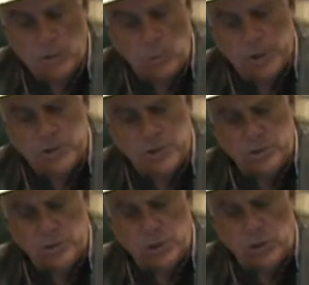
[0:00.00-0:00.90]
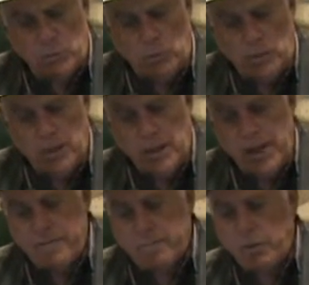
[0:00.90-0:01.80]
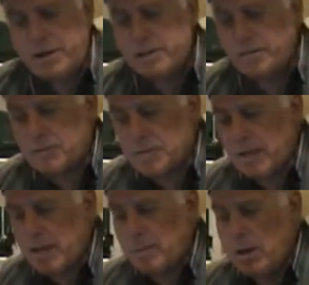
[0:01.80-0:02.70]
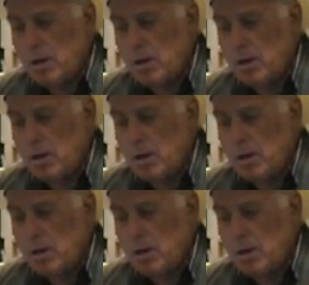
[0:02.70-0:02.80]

Do what is good, and you will have praise for the same.